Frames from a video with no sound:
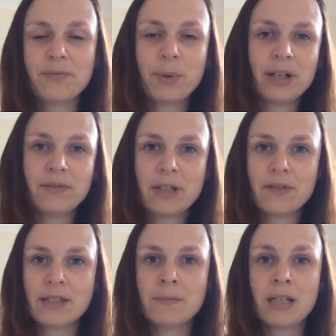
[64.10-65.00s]
of point of view
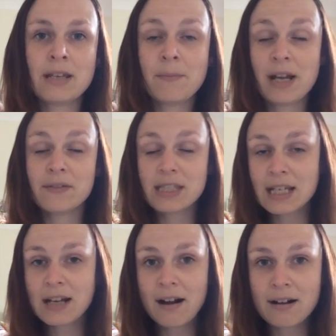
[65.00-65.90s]
of somebody that might have
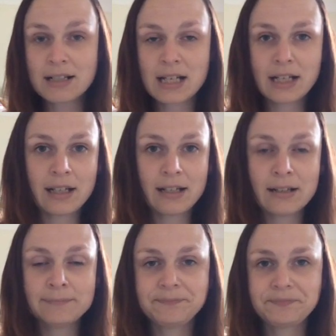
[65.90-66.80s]
seen
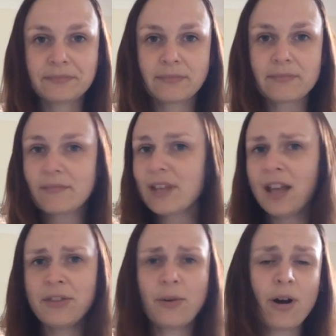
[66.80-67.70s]
Hardanger
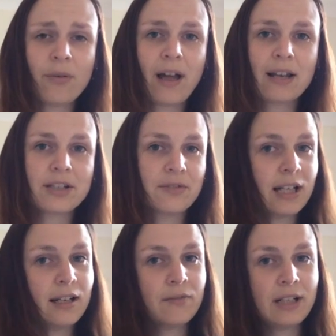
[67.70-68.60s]
and thought, oh, that looks
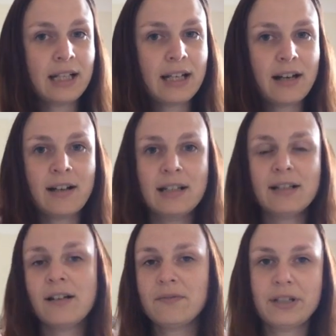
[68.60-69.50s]
really lovely, I'd
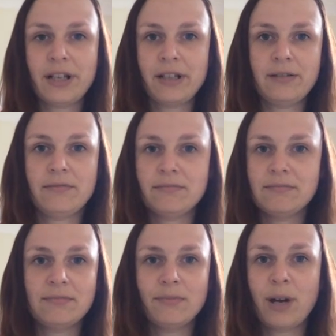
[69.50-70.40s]
love to know
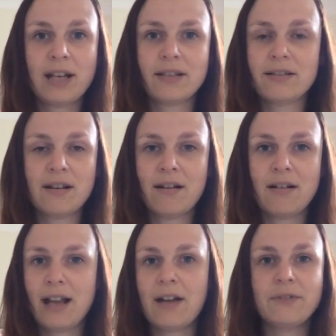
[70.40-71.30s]
where to
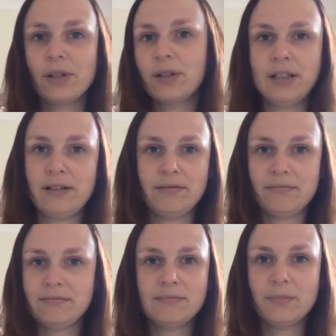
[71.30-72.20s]
start. I have no clue
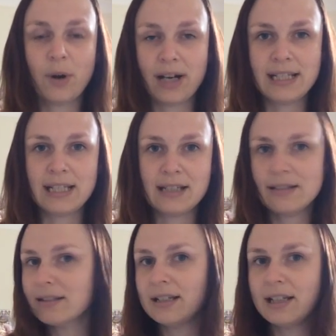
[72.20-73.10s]
what I need
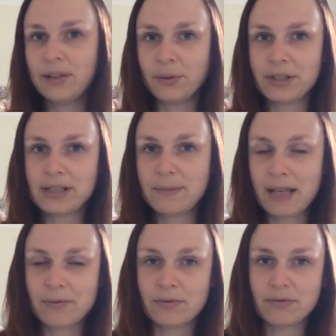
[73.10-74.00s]
in order to
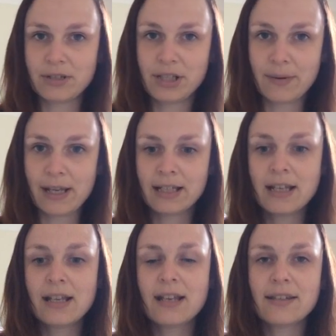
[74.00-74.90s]
be able to do it.
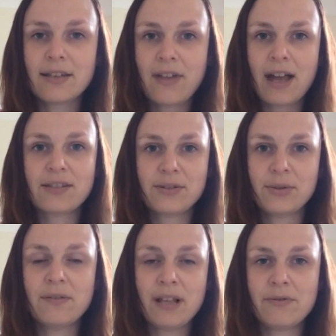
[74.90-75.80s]
So that's the
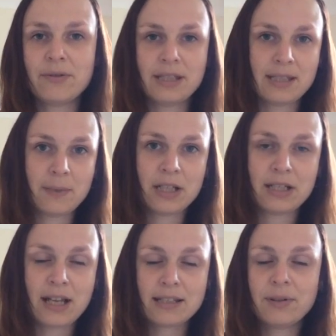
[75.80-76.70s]
sort of level this is
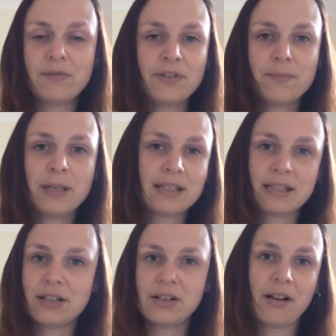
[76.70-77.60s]
pitched at. So if you've been
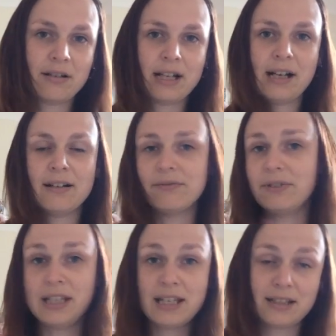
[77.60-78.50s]
stitching Hardanger
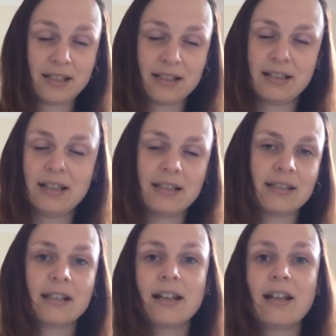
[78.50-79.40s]
for years and years and years,